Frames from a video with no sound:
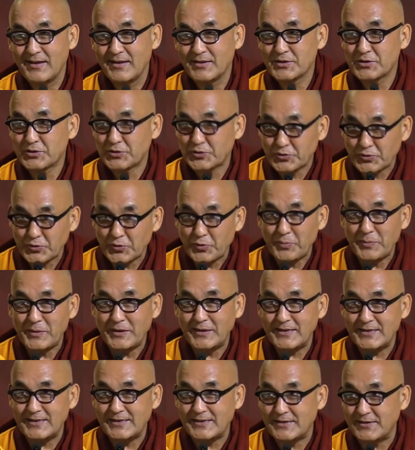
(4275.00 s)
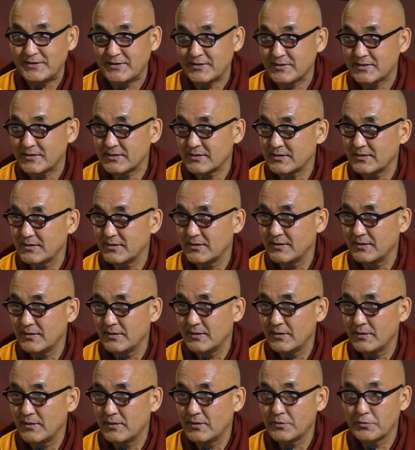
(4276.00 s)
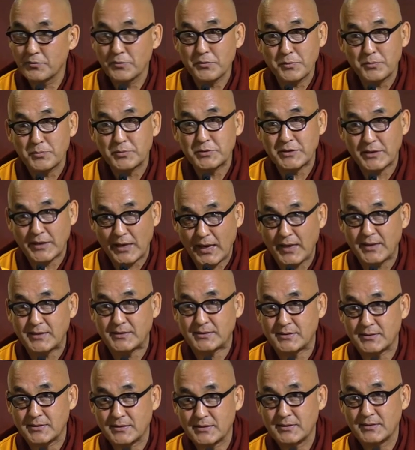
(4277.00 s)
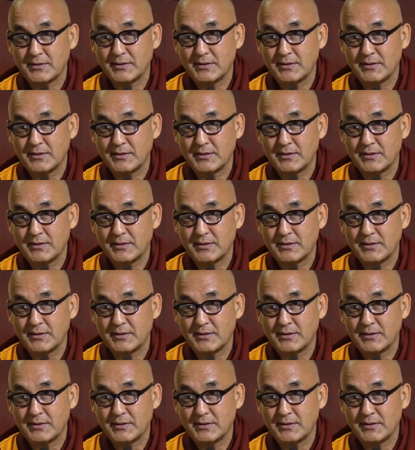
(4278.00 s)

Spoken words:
So many teachers Guru Rinpoche has.